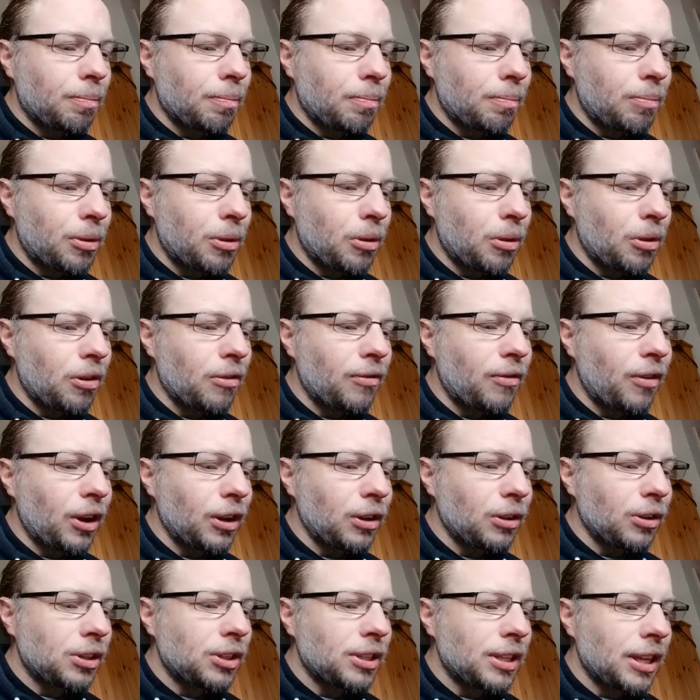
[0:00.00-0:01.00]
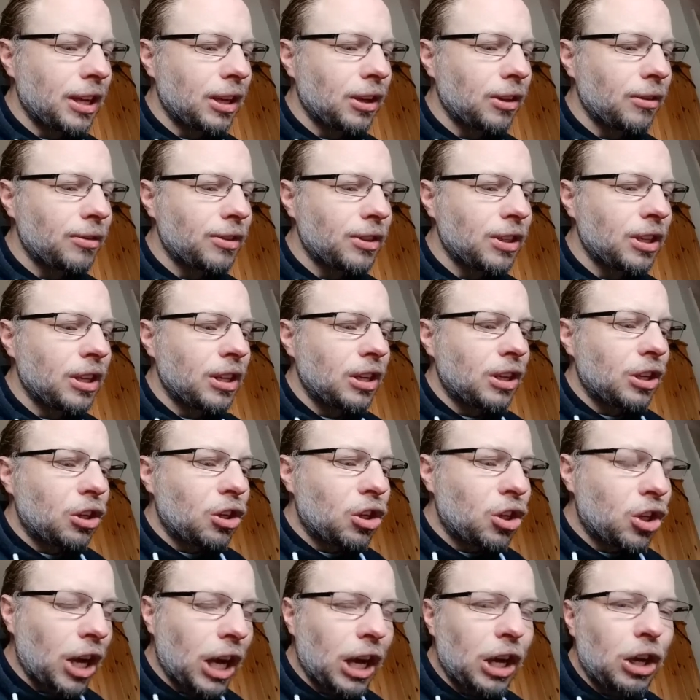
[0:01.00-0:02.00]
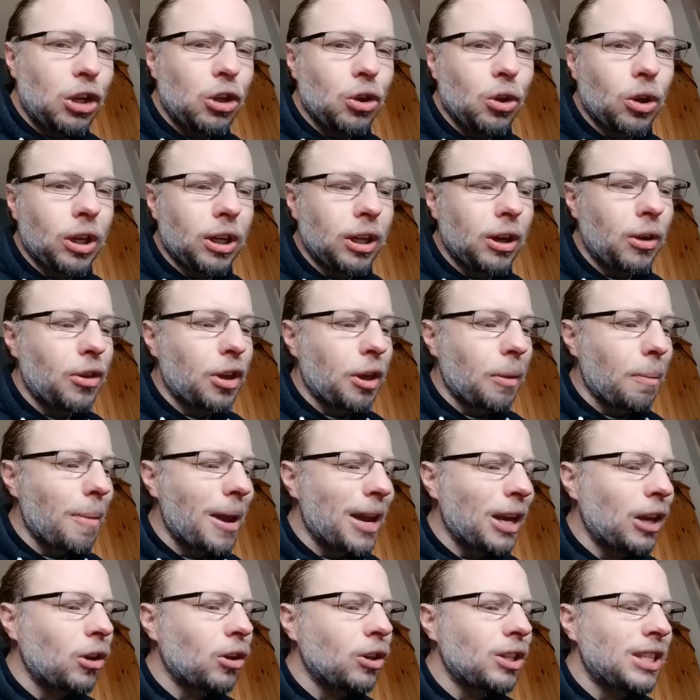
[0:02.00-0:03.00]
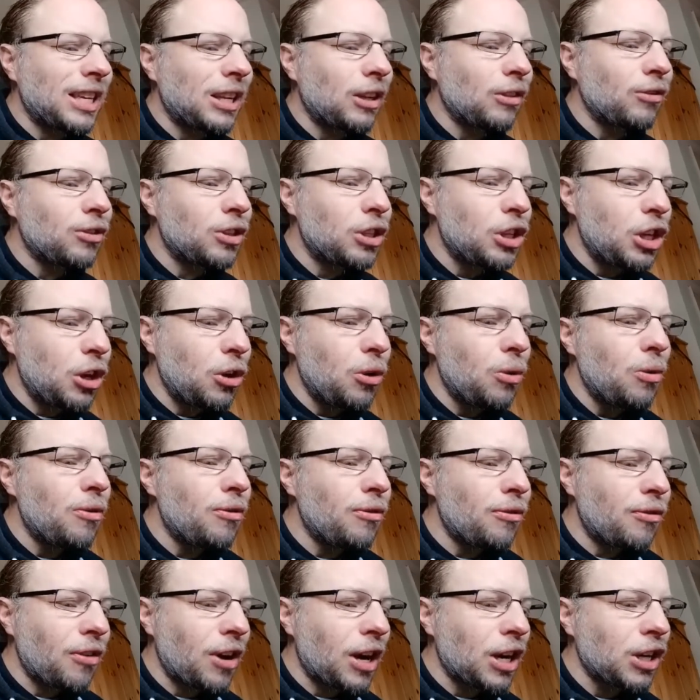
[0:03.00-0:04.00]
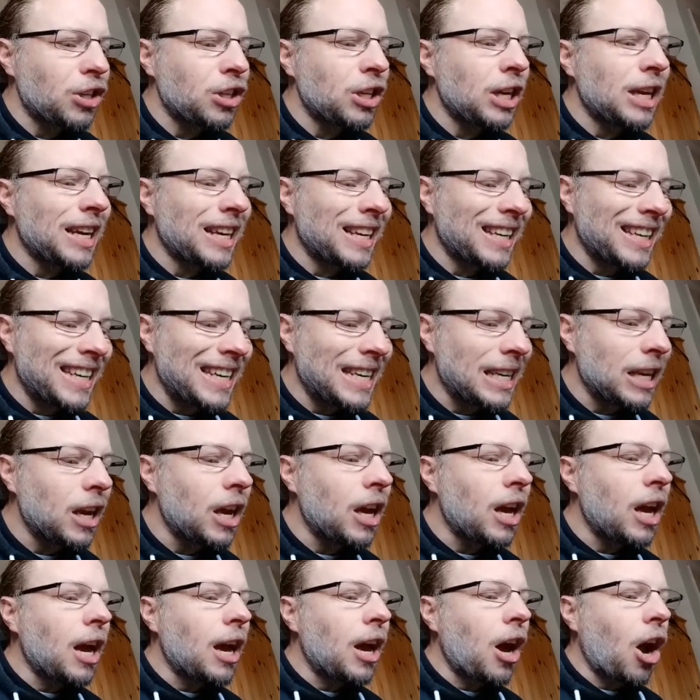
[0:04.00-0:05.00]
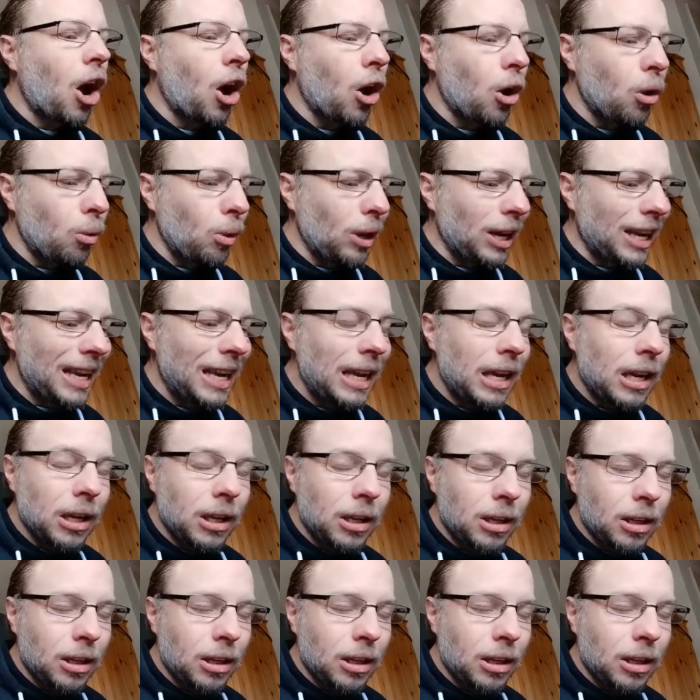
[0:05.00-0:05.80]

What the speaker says: Purify yourselves. Change your clothing. Make yourselves new, fresh, clean, holy.